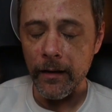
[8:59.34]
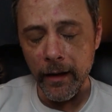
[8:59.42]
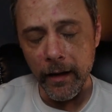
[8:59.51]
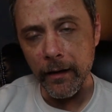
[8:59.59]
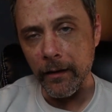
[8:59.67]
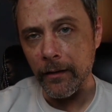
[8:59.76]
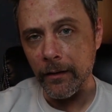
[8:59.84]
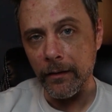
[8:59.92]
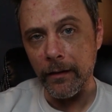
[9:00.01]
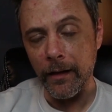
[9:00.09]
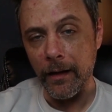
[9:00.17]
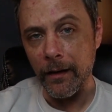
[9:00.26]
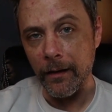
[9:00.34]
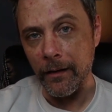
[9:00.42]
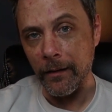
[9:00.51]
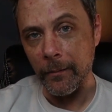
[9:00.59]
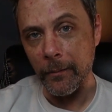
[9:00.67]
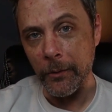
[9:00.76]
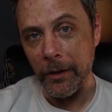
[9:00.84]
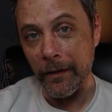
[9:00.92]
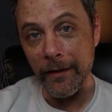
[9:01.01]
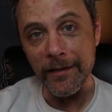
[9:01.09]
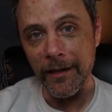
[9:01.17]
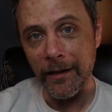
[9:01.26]
And what do
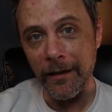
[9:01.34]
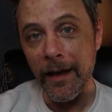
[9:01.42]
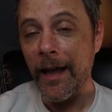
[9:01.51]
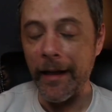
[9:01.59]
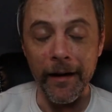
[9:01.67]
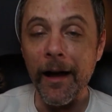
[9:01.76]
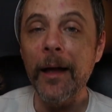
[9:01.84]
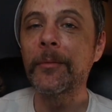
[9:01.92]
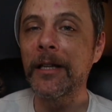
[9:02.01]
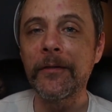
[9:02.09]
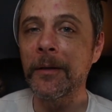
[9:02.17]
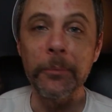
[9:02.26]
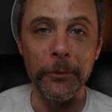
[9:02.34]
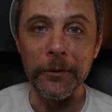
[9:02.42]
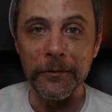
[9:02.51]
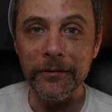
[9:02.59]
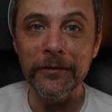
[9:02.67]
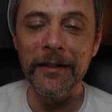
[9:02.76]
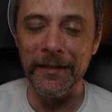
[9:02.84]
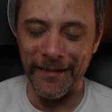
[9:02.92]
they say? And I'm living proof.